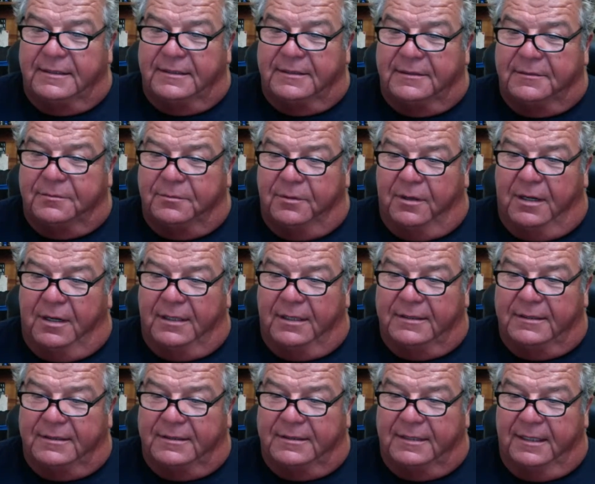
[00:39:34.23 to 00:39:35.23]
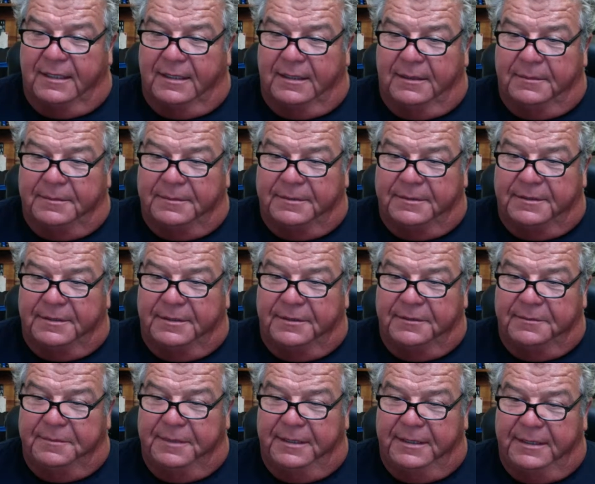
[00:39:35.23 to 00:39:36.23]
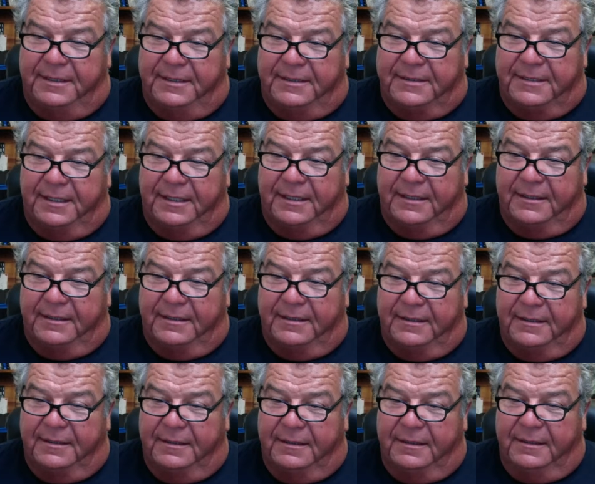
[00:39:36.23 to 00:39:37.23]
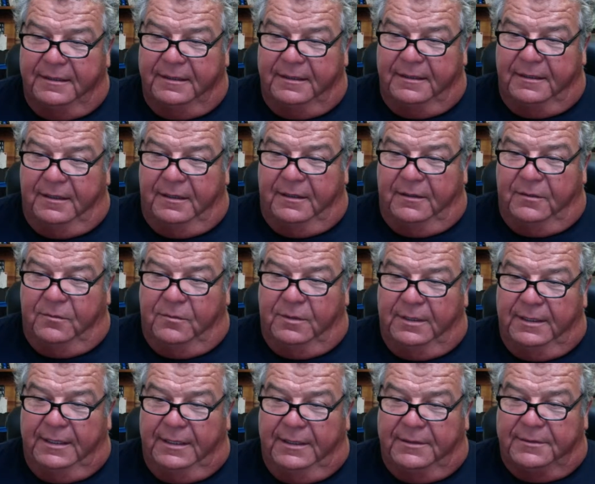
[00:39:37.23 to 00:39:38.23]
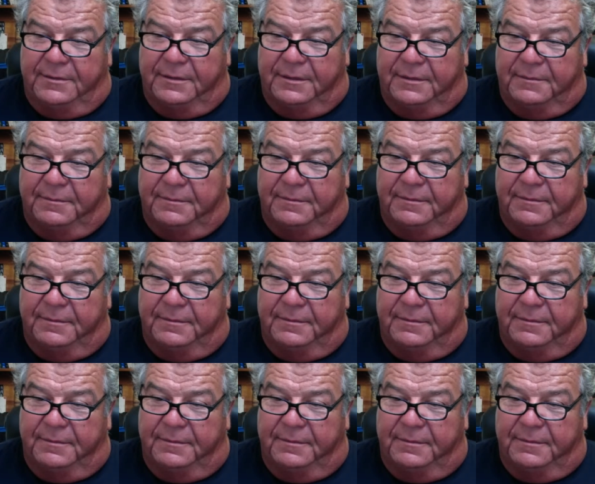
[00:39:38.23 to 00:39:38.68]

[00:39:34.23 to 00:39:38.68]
rod setups too many to take on a 1 day trip?